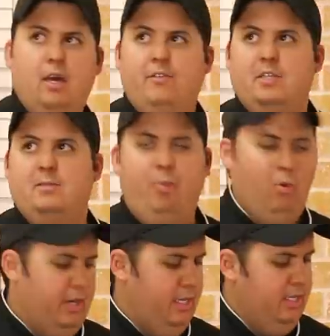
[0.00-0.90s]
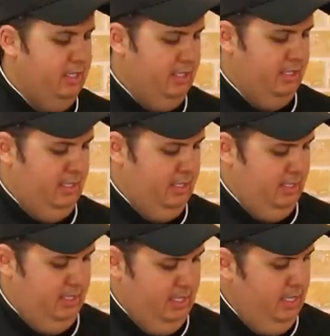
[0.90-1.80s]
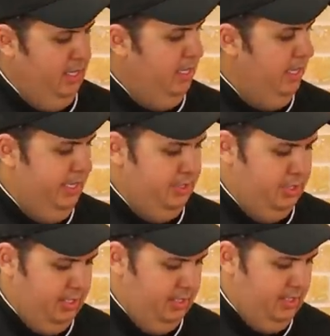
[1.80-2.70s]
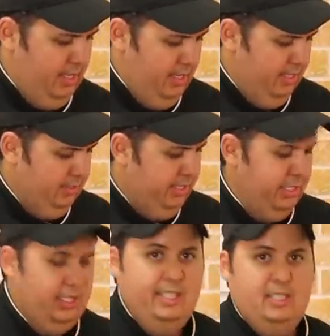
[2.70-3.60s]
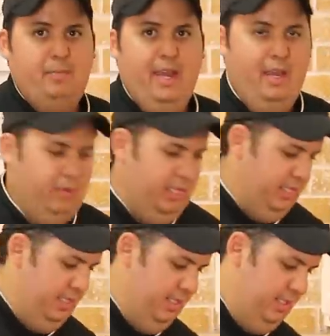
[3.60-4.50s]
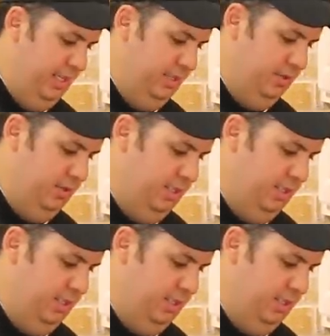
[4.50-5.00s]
of this port and just uh, deglaze the pan with it. Okay, so